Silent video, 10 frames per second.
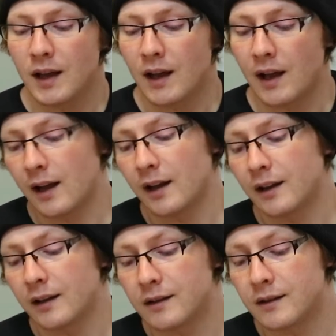
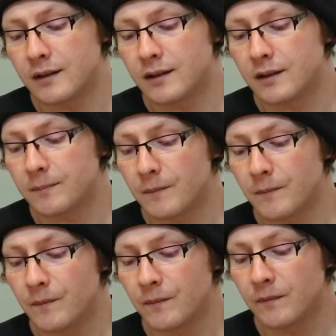and
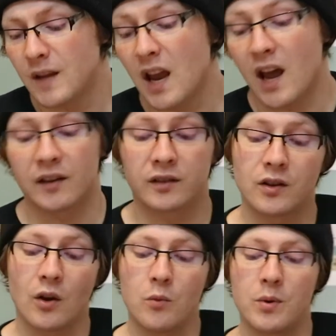yeah, and
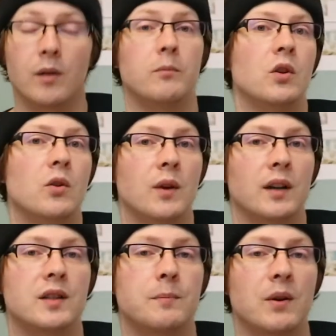can open up new
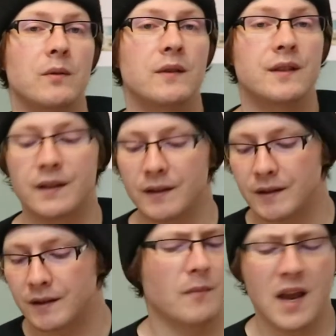
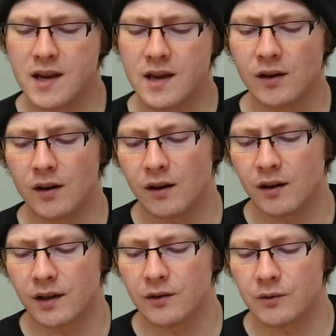experiences. Making
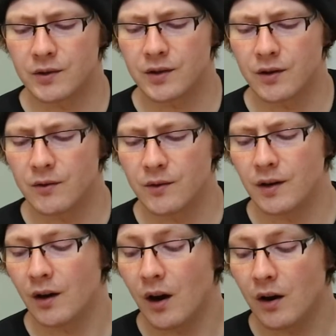art can also
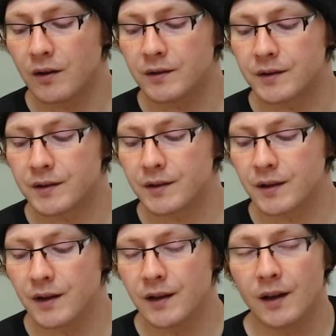
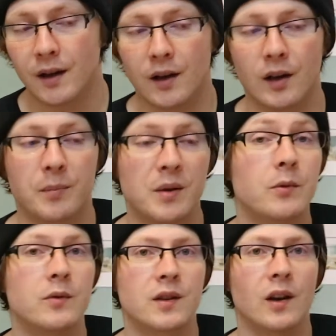enhance
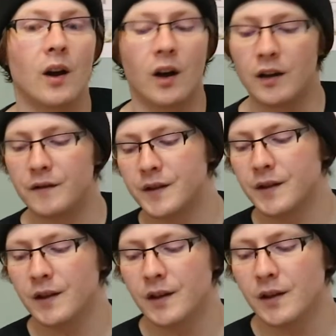people's
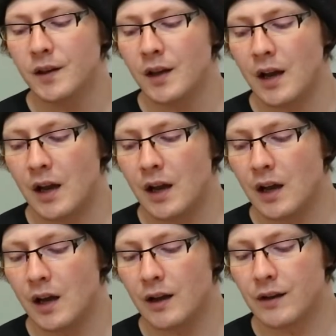lives
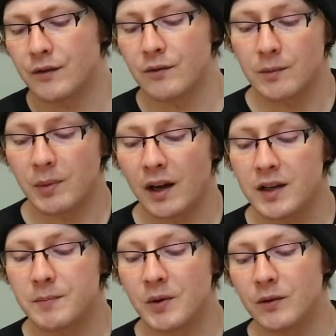through the
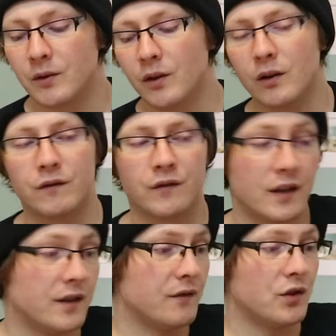placement of
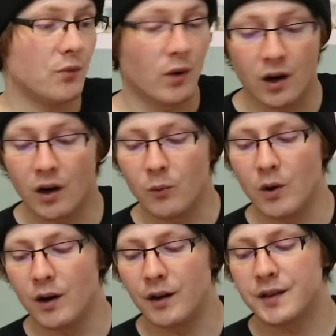individual
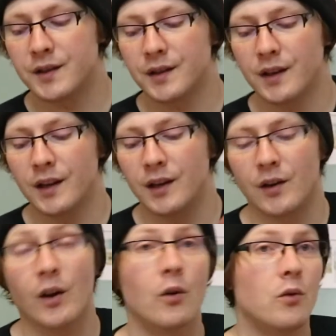artworks in
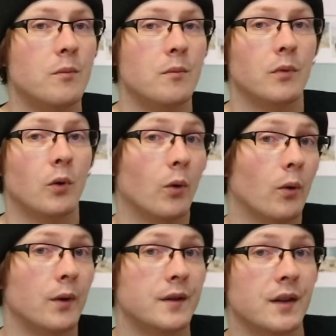a home
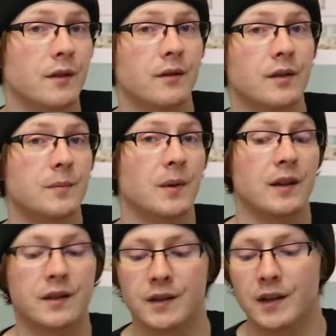or interior
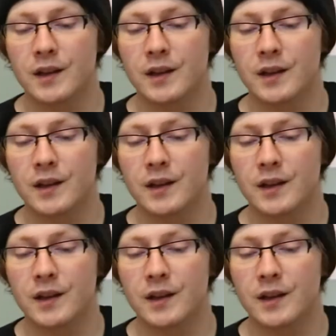space,